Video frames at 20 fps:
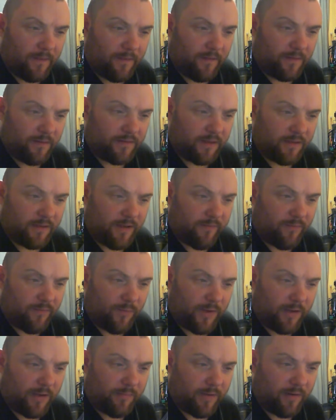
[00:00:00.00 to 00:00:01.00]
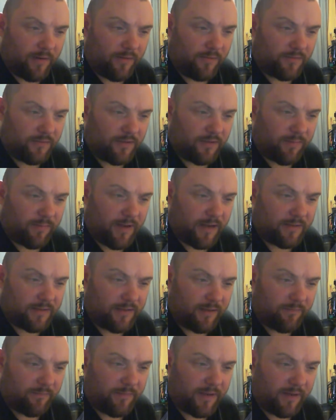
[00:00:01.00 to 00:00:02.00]
I said the other week about losing the
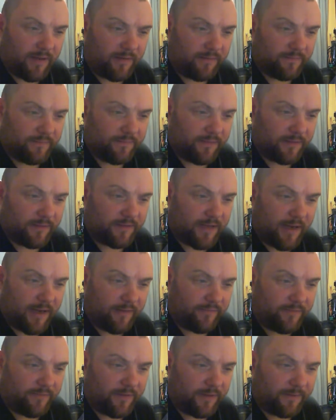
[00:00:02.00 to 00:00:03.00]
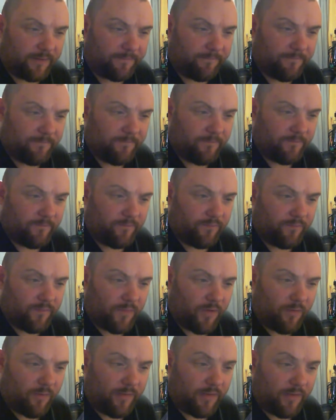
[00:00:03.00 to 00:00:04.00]
plastic pin for safety.
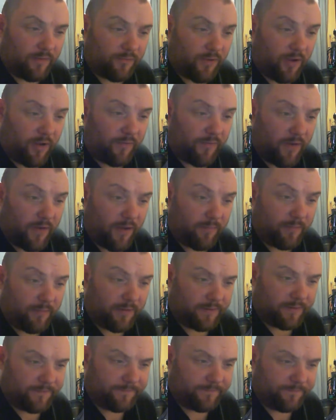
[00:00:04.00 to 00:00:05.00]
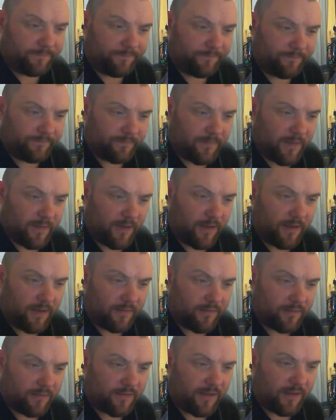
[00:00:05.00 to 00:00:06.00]
I meant the dry fire pin.
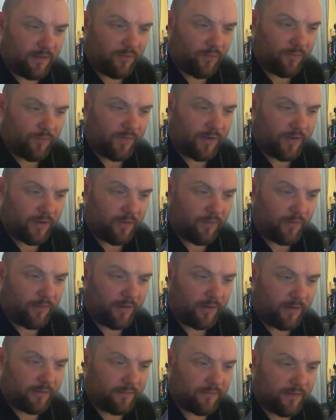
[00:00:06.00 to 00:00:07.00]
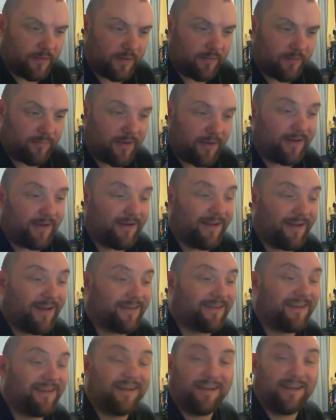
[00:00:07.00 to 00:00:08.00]
Just seen your video on it. Fucking pain in the
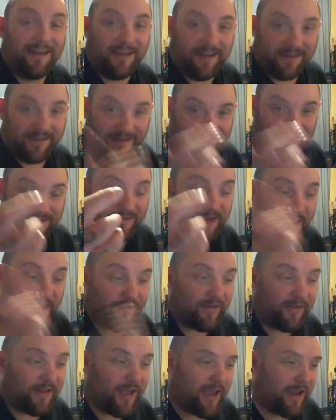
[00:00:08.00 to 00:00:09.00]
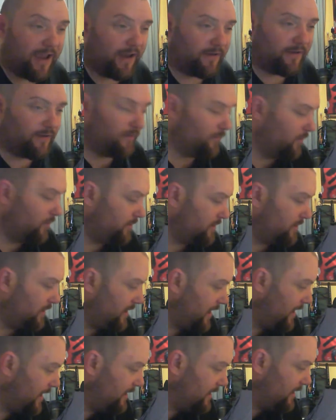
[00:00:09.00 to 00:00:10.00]
ass. You was having that issue, was you?
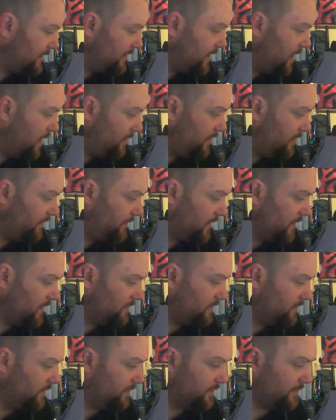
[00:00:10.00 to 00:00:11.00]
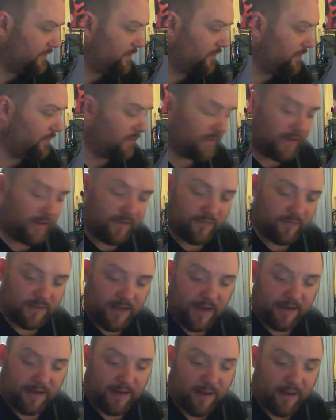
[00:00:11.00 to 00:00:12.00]
Yeah, there's a couple of things you can do. You can either
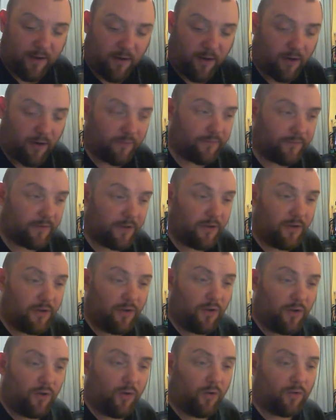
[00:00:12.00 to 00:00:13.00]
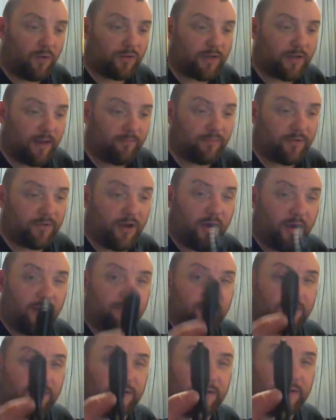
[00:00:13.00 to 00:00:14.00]
take that off, or
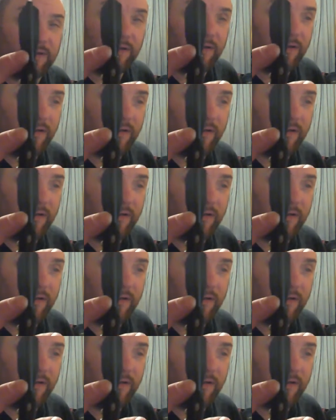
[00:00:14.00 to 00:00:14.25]
sometimes